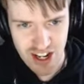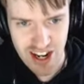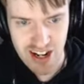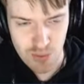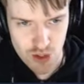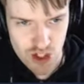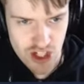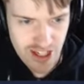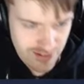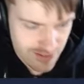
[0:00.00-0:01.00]
and Cannibal
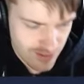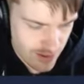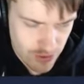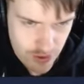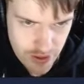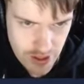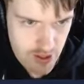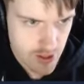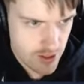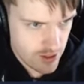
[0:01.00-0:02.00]
Chicken. Lovely.
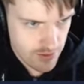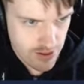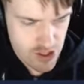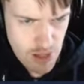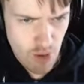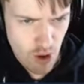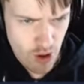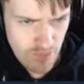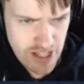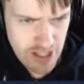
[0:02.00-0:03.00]
Right, let's get
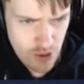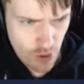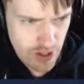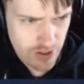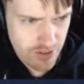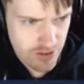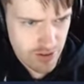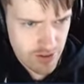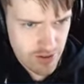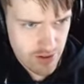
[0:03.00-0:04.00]
Mark on the heel there.
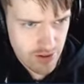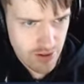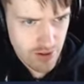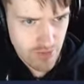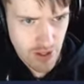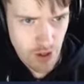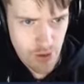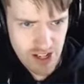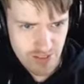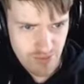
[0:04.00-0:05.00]
Oh
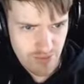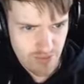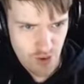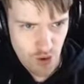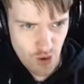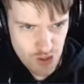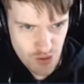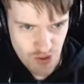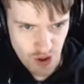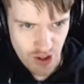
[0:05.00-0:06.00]
yeah, of
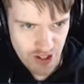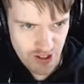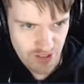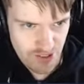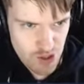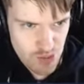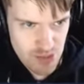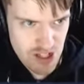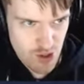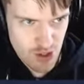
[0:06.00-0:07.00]
course, we've got uh, loads of
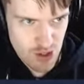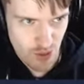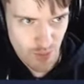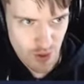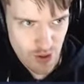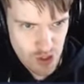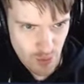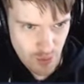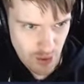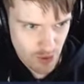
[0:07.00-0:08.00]
pedestrians on the road, so
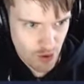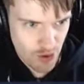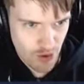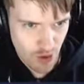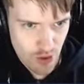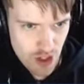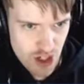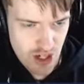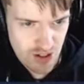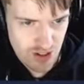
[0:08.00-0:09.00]
we'll be able to earn a load of
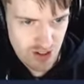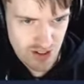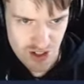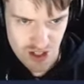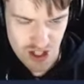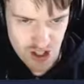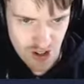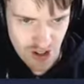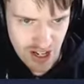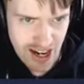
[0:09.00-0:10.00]
shit, shit
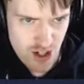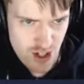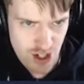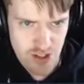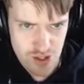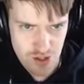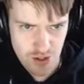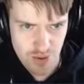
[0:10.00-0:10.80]
ton of cash here, so...